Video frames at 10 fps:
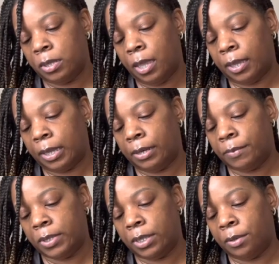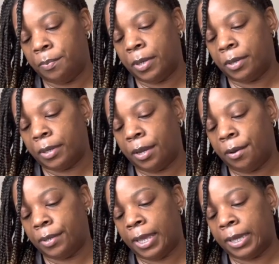I can't even see, but
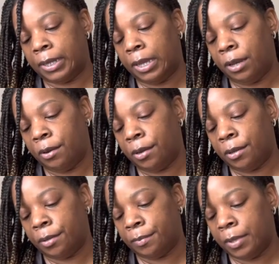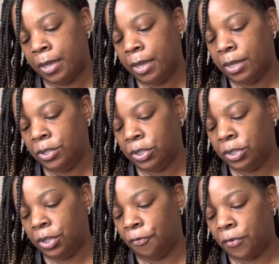Carolina Herrera. It's just
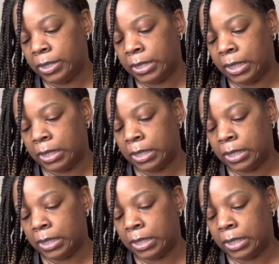different scents.